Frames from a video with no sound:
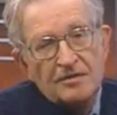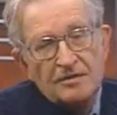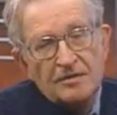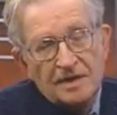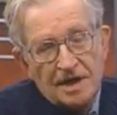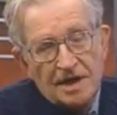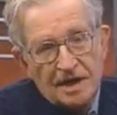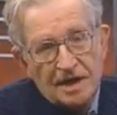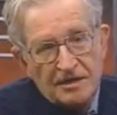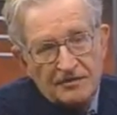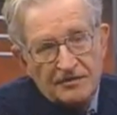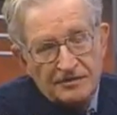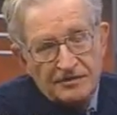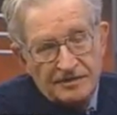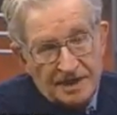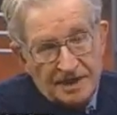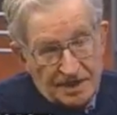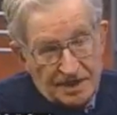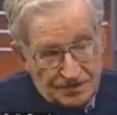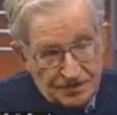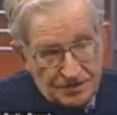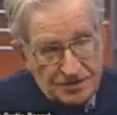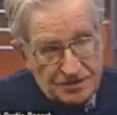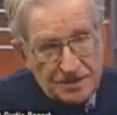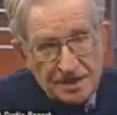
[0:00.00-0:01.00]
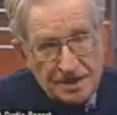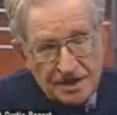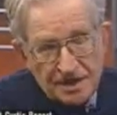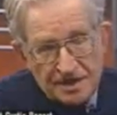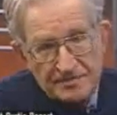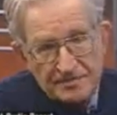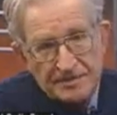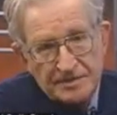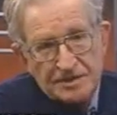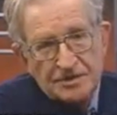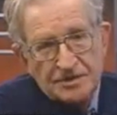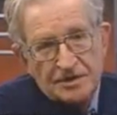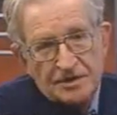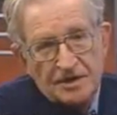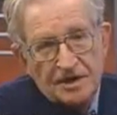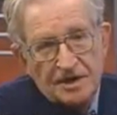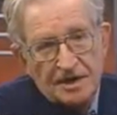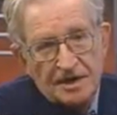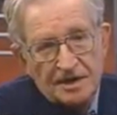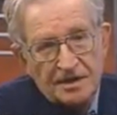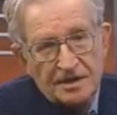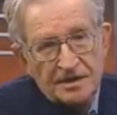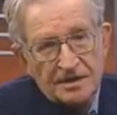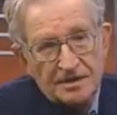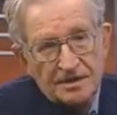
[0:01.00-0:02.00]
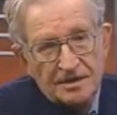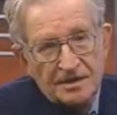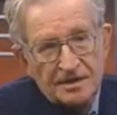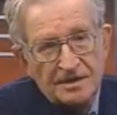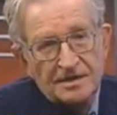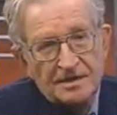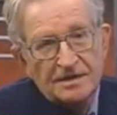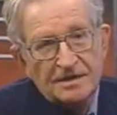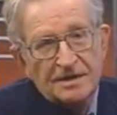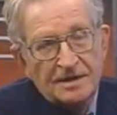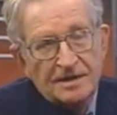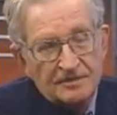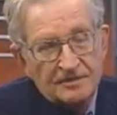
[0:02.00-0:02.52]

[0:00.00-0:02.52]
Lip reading: it has a Shiite majority.